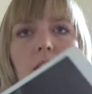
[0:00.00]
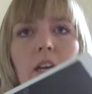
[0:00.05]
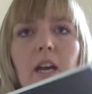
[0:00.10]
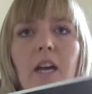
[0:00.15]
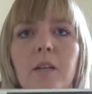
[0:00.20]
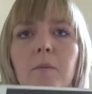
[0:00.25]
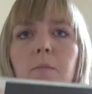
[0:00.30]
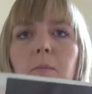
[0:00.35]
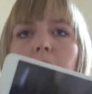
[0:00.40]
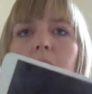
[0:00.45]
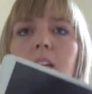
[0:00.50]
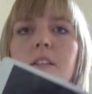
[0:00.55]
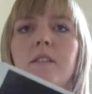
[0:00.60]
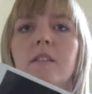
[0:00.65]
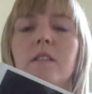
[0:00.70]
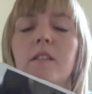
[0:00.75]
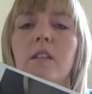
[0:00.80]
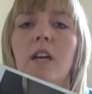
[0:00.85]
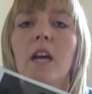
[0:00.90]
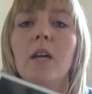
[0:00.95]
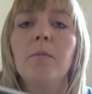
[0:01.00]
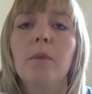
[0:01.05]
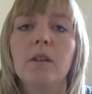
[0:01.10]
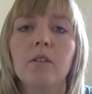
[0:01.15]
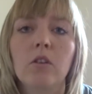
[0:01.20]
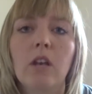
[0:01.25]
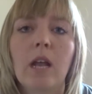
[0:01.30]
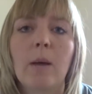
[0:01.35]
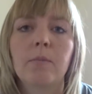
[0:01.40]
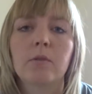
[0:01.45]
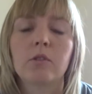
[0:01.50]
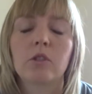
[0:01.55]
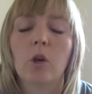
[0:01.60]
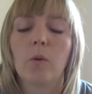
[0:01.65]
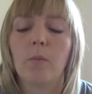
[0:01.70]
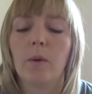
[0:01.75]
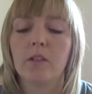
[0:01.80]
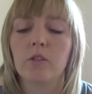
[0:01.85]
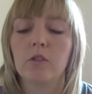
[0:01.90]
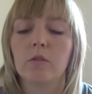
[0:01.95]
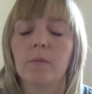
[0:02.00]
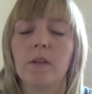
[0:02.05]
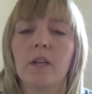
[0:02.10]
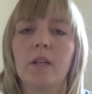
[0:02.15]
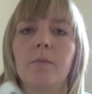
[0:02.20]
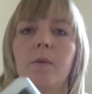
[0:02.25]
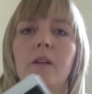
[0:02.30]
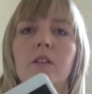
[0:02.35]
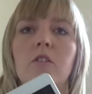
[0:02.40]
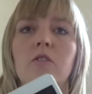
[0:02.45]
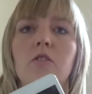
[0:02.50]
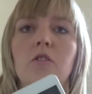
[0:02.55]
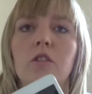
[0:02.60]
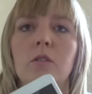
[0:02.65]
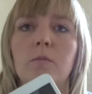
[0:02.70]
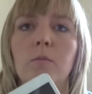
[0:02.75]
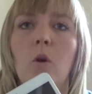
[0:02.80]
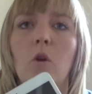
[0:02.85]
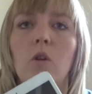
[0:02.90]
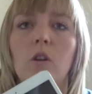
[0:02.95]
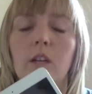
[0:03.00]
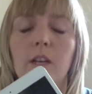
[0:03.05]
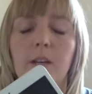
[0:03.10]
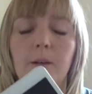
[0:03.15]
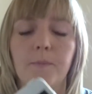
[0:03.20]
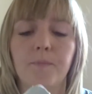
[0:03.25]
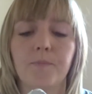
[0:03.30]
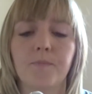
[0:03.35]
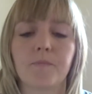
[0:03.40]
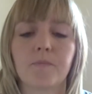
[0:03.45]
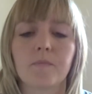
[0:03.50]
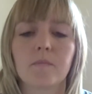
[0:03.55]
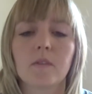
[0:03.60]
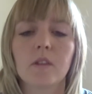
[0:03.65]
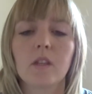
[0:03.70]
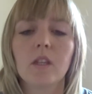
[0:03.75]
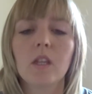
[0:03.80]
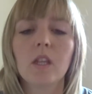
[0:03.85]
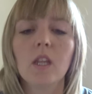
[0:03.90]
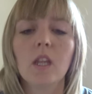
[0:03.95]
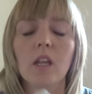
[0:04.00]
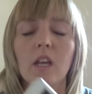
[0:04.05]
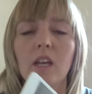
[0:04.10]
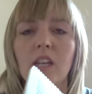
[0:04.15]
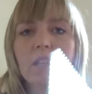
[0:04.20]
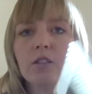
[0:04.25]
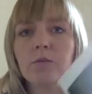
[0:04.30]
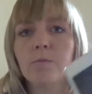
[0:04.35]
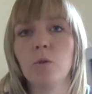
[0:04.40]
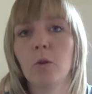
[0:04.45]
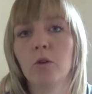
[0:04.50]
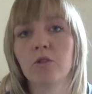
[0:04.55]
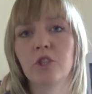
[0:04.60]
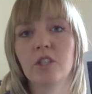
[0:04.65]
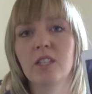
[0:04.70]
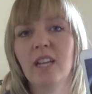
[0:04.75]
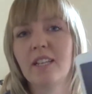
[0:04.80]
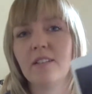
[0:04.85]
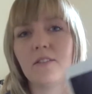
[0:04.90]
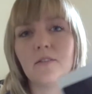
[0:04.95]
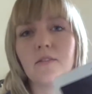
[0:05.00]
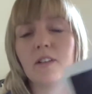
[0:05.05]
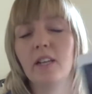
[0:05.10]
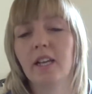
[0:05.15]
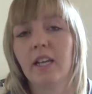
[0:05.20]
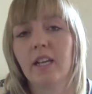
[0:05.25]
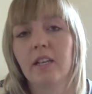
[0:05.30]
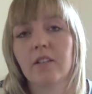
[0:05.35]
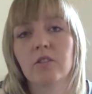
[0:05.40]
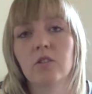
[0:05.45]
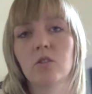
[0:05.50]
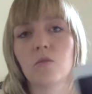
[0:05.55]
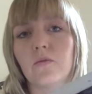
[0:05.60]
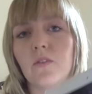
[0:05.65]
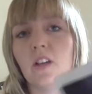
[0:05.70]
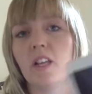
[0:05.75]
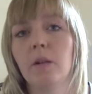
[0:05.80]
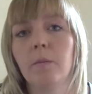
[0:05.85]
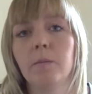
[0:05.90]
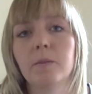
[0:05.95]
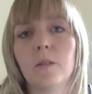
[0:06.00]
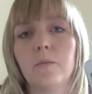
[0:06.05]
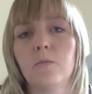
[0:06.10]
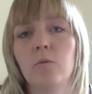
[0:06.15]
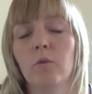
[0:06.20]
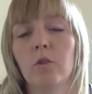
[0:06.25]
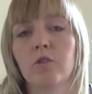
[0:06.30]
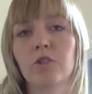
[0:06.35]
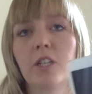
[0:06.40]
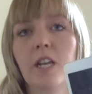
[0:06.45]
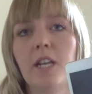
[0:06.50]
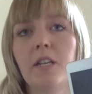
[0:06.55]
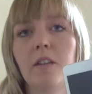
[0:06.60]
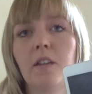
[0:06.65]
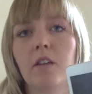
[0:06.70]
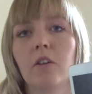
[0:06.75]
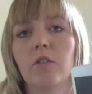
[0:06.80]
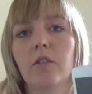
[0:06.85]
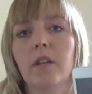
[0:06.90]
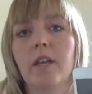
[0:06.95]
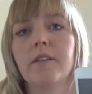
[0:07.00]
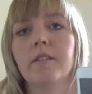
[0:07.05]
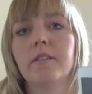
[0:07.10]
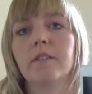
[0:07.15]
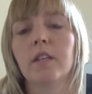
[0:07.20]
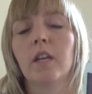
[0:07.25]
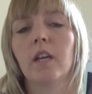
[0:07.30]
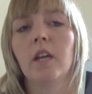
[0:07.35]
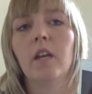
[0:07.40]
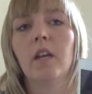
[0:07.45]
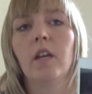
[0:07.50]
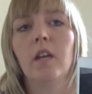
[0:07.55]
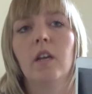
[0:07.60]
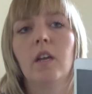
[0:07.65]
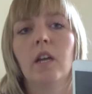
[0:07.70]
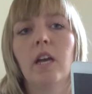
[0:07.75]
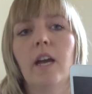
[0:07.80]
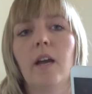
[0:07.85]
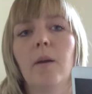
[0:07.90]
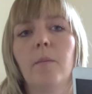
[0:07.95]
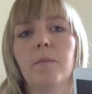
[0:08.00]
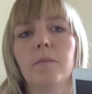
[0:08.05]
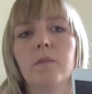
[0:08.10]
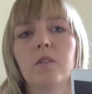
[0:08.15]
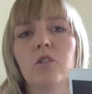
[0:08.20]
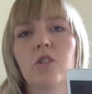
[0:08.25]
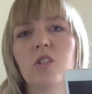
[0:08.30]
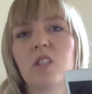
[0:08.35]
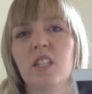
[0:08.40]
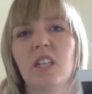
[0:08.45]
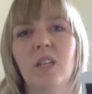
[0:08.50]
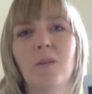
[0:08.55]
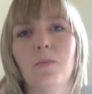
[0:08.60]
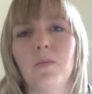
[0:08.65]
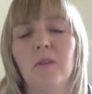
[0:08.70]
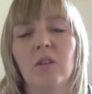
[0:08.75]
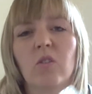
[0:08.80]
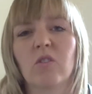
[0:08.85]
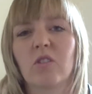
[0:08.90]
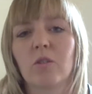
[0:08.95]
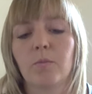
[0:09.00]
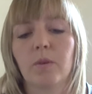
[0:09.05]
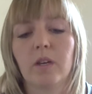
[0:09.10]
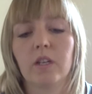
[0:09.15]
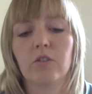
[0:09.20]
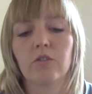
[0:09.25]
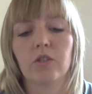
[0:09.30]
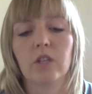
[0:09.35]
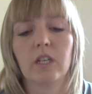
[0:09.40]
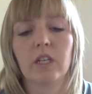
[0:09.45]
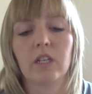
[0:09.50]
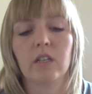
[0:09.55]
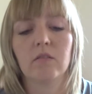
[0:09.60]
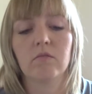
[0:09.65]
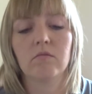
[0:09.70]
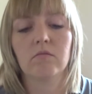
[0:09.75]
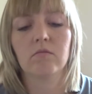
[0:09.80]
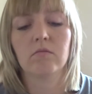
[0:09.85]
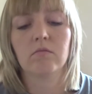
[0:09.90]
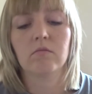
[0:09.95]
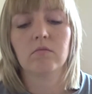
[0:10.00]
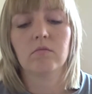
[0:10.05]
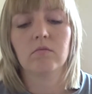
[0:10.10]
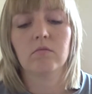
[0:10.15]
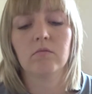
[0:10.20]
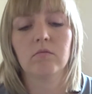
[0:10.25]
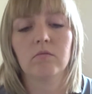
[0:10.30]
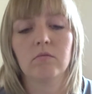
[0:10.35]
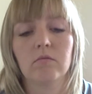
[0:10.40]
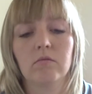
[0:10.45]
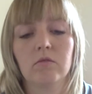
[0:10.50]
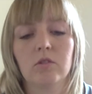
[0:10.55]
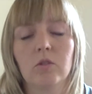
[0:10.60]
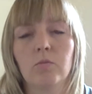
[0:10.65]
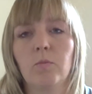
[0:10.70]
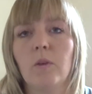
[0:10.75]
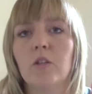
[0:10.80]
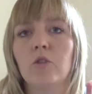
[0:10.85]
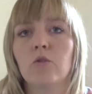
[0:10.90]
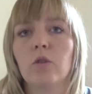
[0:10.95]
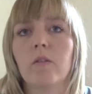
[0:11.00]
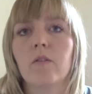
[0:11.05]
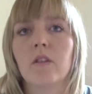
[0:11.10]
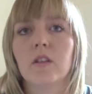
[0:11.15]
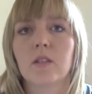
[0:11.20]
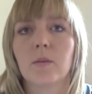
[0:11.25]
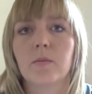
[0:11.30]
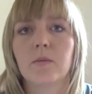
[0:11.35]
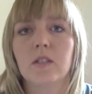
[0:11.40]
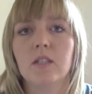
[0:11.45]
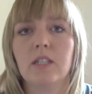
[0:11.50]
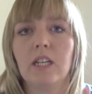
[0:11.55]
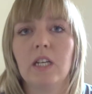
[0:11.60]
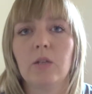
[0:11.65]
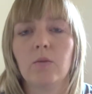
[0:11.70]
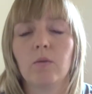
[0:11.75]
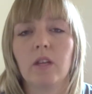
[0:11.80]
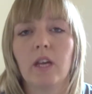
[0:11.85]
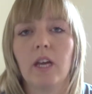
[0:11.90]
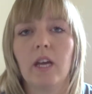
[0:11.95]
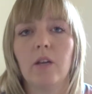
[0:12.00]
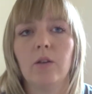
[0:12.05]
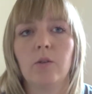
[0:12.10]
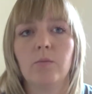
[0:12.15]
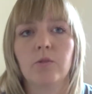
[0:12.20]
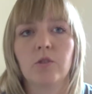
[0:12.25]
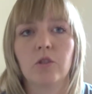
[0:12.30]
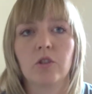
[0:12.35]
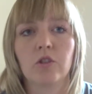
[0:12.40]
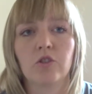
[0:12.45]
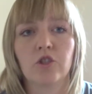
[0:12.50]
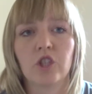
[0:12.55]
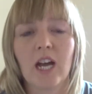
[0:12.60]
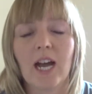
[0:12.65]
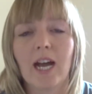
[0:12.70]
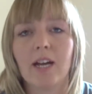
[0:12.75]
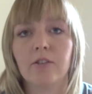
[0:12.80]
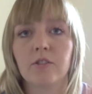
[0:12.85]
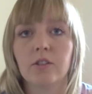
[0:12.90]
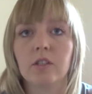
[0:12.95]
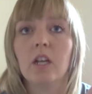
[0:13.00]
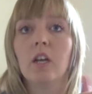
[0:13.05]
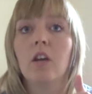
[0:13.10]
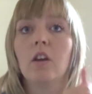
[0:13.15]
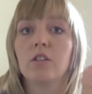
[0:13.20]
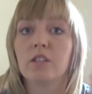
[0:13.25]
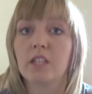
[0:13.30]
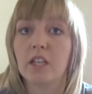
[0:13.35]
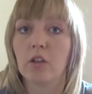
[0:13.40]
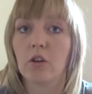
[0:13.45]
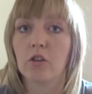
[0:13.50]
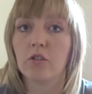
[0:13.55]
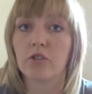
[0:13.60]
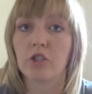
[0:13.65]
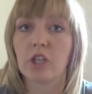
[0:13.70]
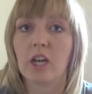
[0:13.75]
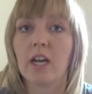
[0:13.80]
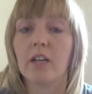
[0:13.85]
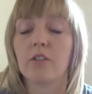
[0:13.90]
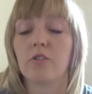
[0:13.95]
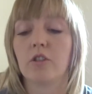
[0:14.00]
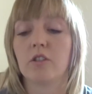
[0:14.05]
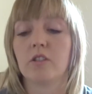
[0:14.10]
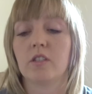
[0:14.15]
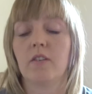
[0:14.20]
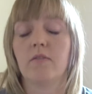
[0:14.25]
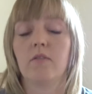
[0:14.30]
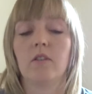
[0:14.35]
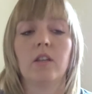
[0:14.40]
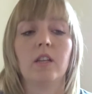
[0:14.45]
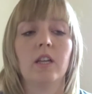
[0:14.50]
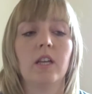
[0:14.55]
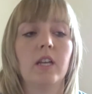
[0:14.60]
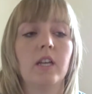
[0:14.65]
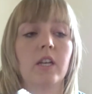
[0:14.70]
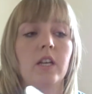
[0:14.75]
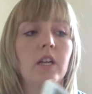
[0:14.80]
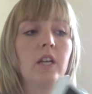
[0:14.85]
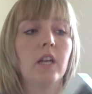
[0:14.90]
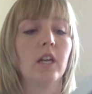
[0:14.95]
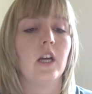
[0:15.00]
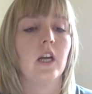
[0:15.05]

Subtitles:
iPad or laptop. I took my iPad because it's smaller, and I'd be watching Netflix, you know, films. I'd be watching anything on this, just to keep me occupied, really. Just make sure everything's up to date with there. You took your take all your chargers and everything,